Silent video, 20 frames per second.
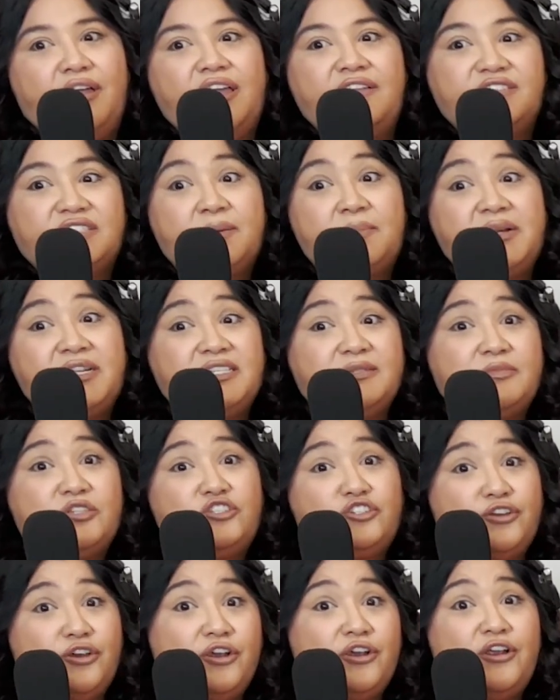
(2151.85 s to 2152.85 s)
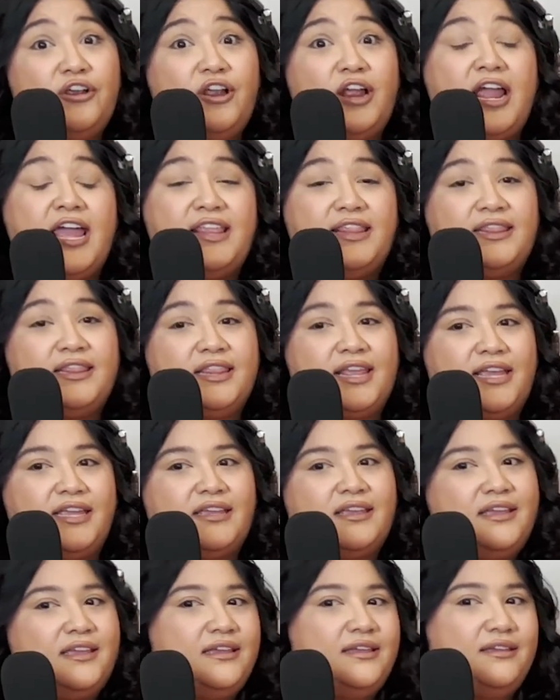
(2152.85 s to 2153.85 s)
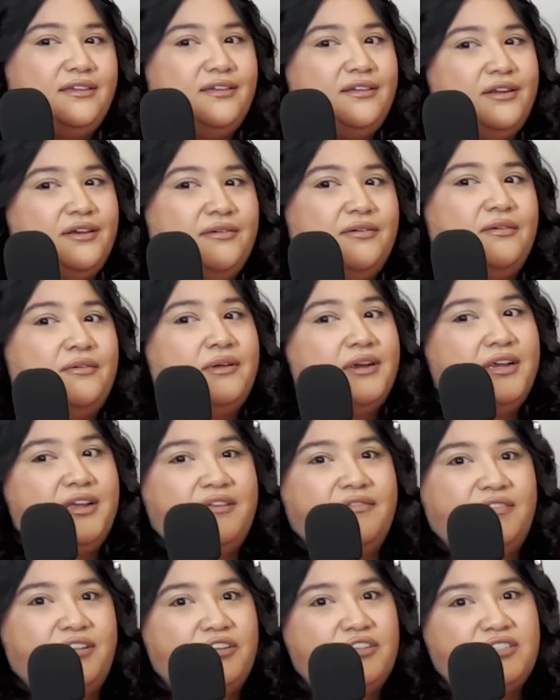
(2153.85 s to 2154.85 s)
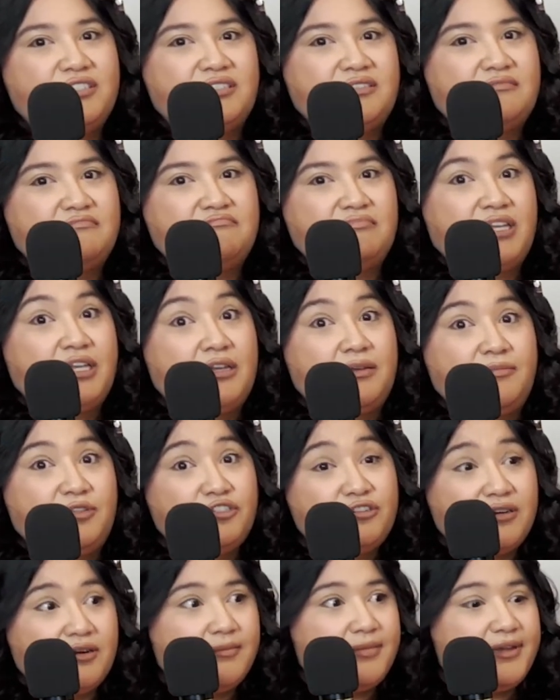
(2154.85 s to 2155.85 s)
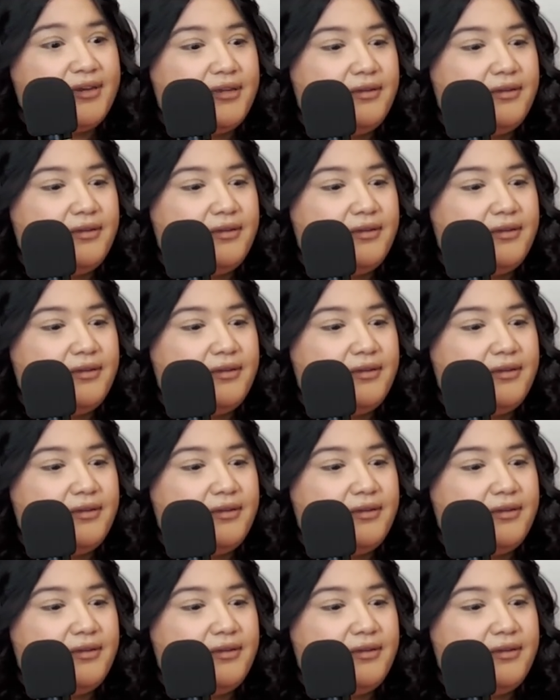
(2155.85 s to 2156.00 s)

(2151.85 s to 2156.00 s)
if somebody's mature and like, you know, or if they're just being immature about it.